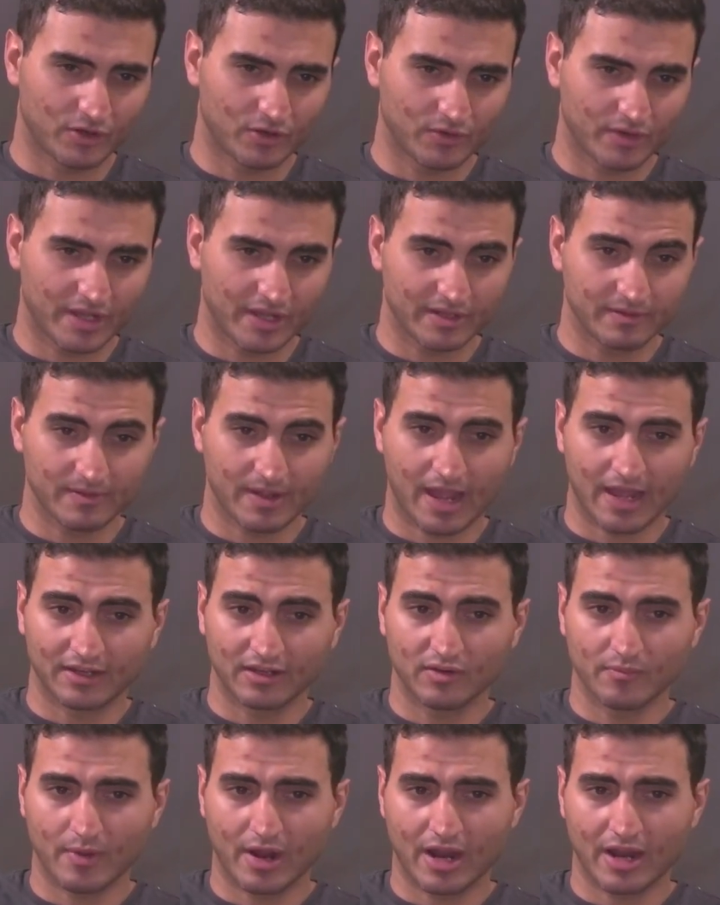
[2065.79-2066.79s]
They
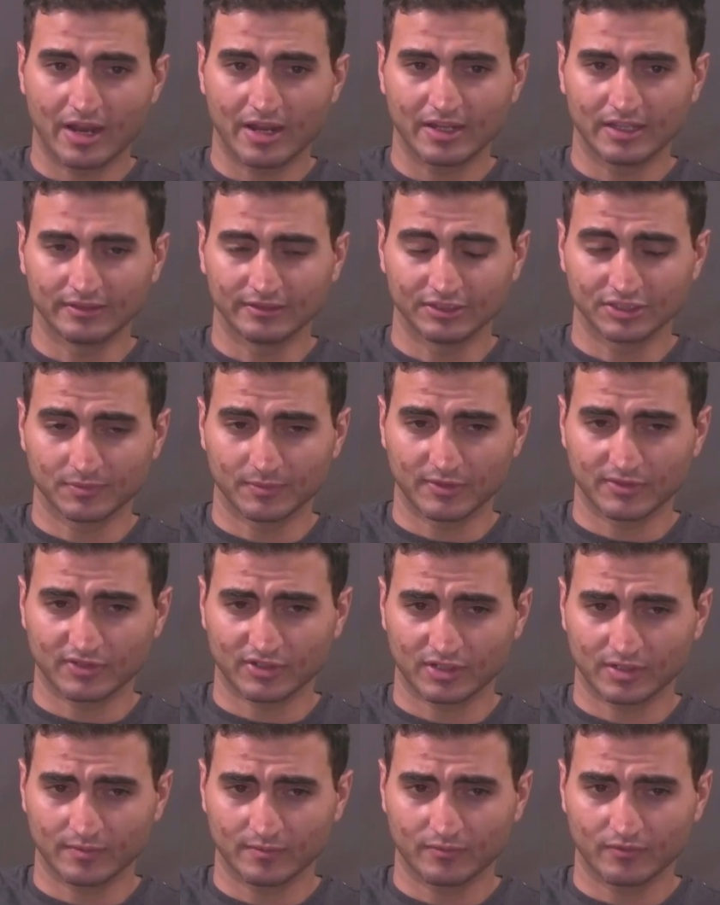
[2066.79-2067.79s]
ended my enlistment
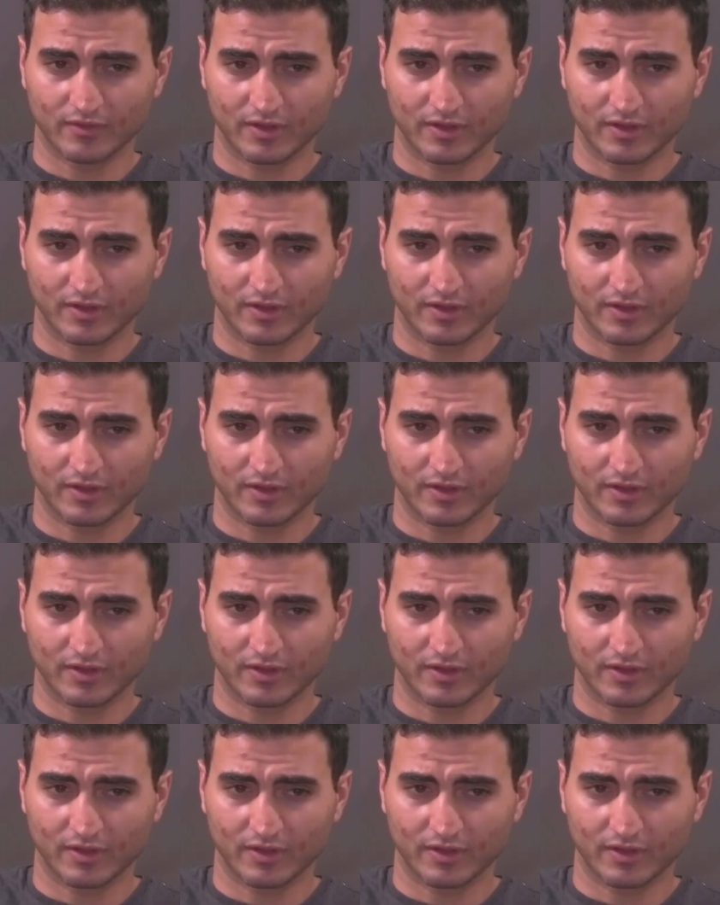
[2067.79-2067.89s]
term